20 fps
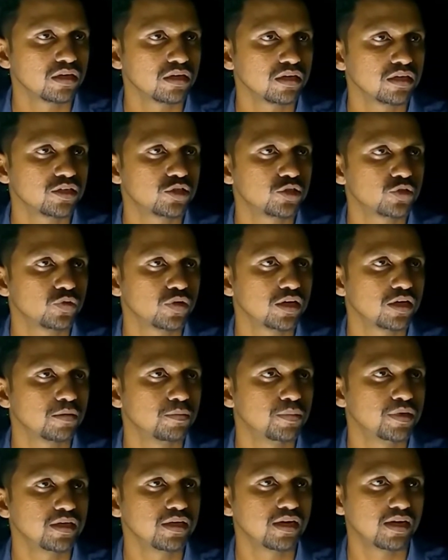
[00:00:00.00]
it will
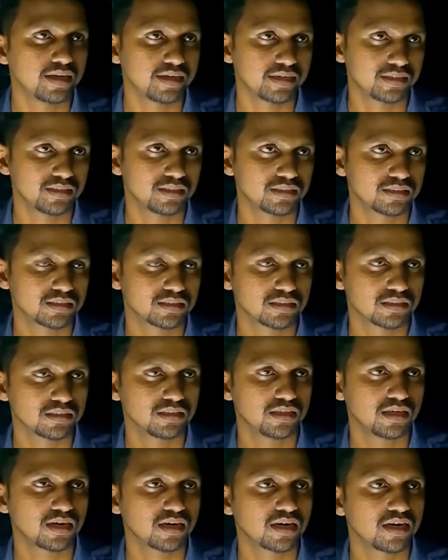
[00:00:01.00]
be like this.
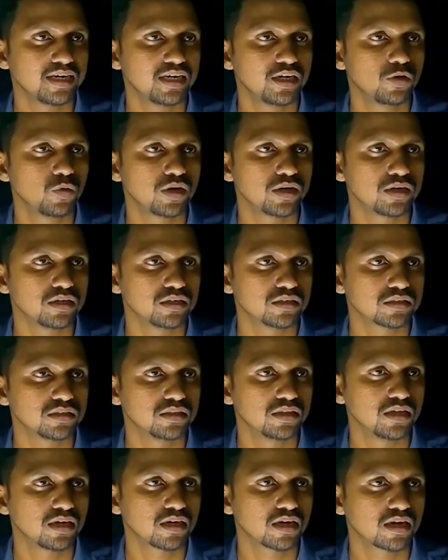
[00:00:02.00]
The red one is
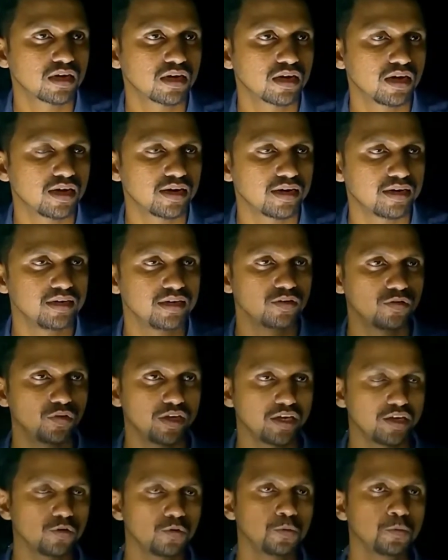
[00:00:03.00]
the current
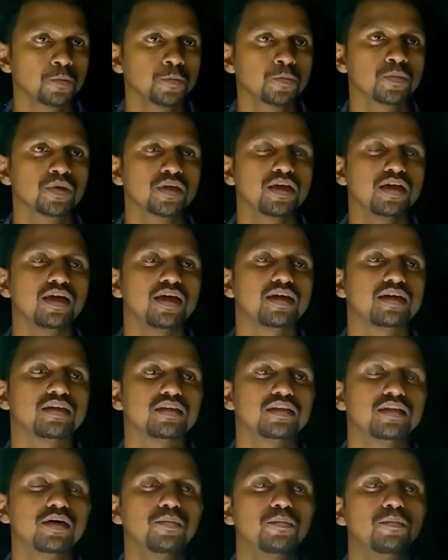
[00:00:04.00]
wave
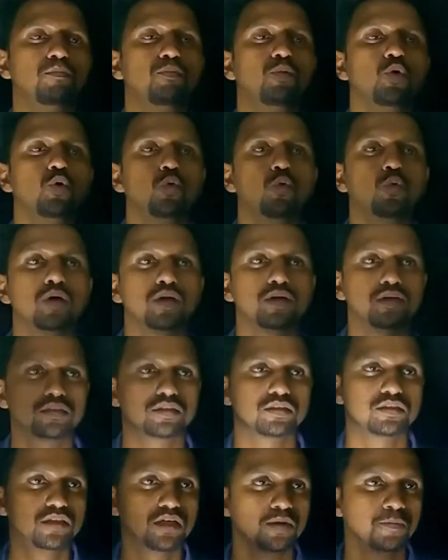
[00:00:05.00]
and the blue one
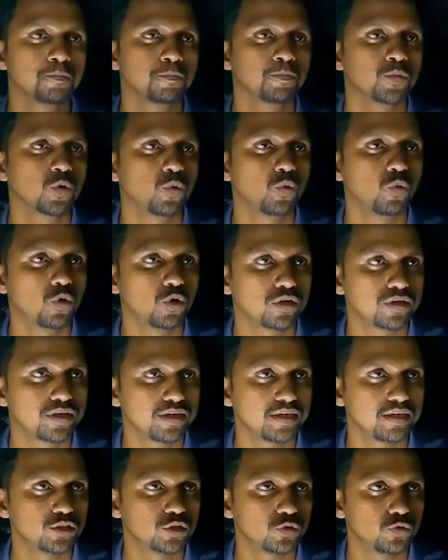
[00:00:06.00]
is the
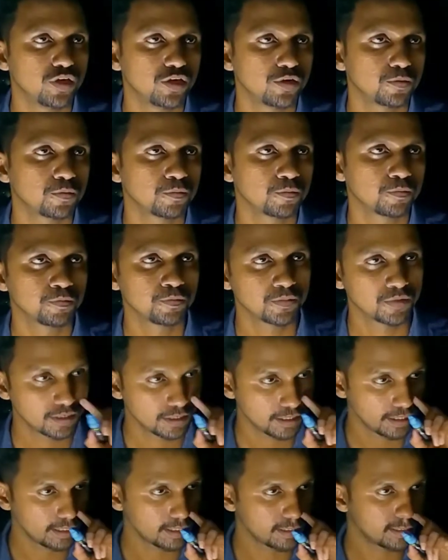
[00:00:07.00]
voltage wave.
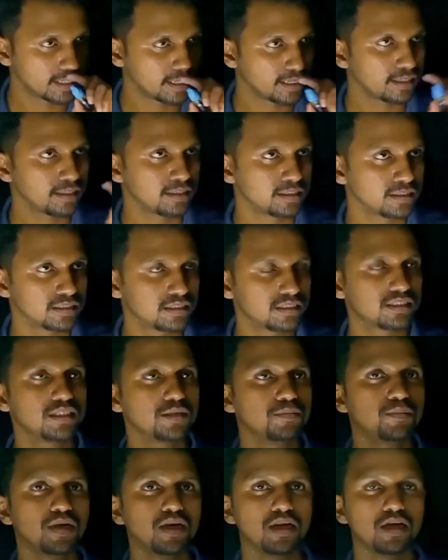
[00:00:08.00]
In the
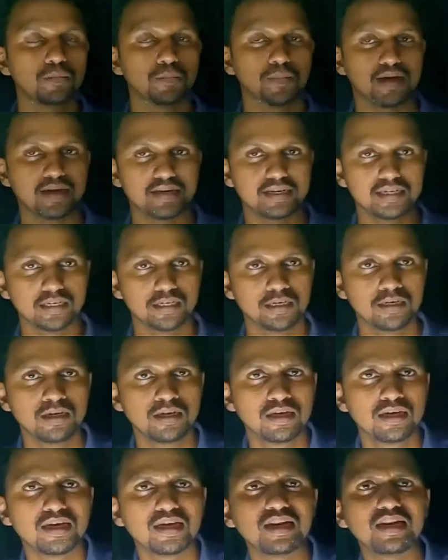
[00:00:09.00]
similar manner,
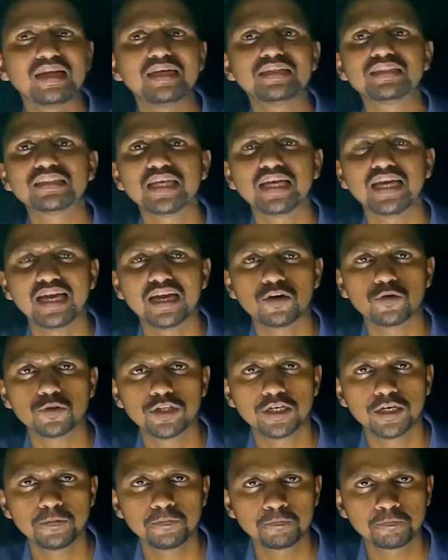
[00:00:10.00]
let's have
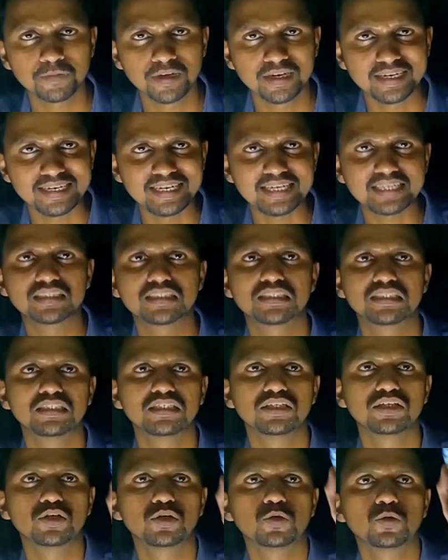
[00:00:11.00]
the next
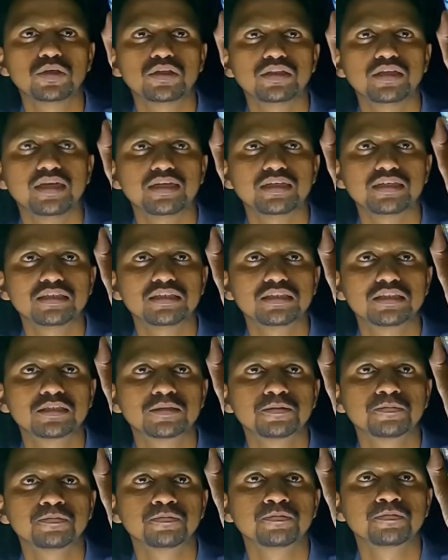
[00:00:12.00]
circuit, that
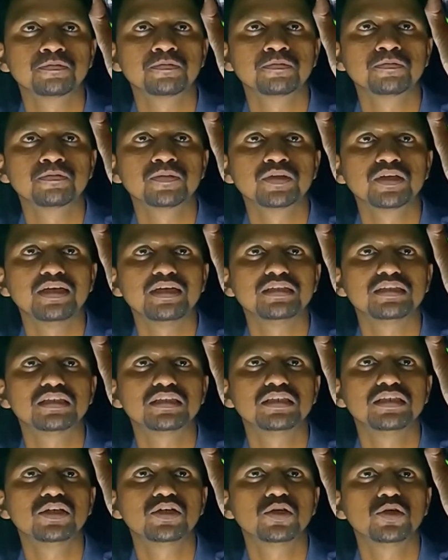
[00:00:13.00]
is a
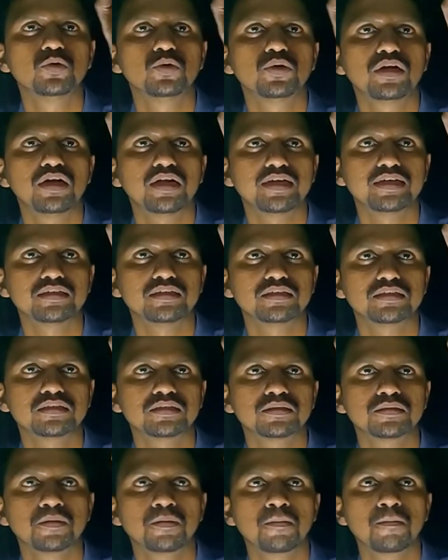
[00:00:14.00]
circuit like this.